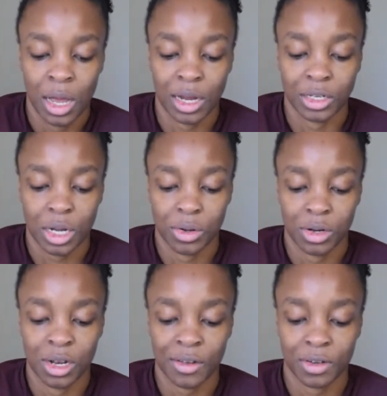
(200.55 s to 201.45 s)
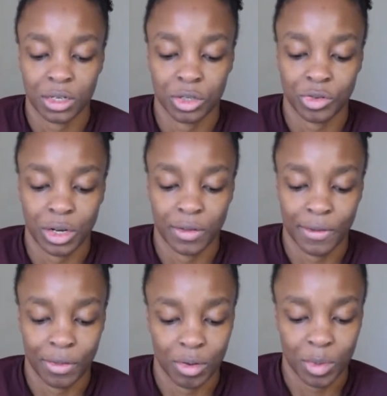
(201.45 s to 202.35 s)
I shadowed an athletic trainer for
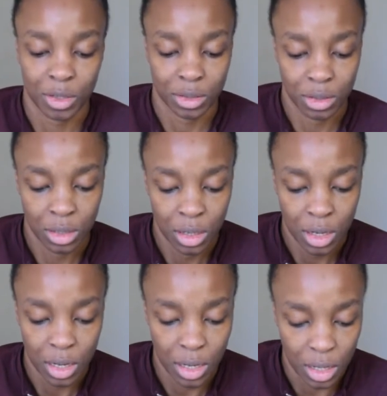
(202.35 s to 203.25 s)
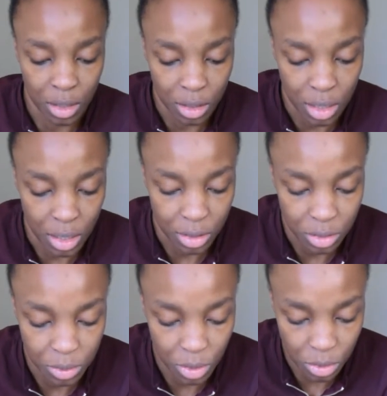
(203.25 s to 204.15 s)
3 months in their
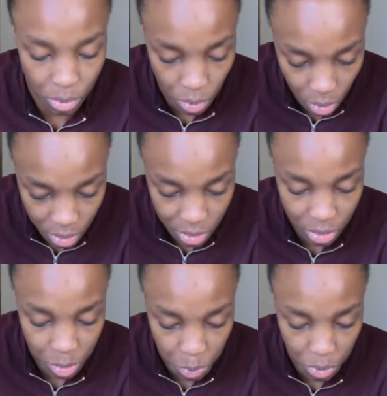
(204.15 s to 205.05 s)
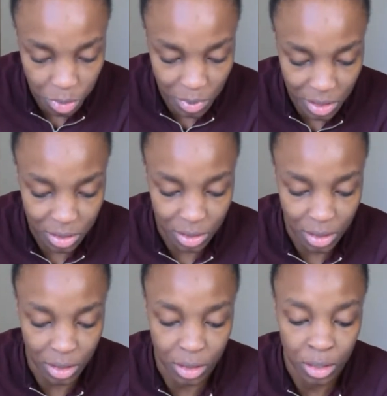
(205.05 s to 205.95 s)
college's sports medicine
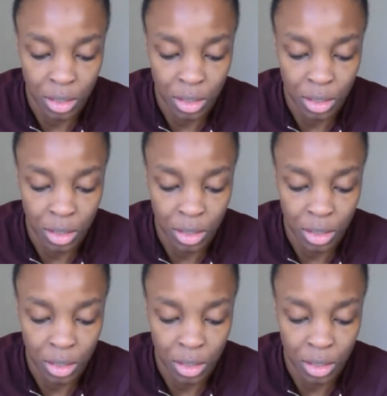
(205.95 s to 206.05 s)
clinic.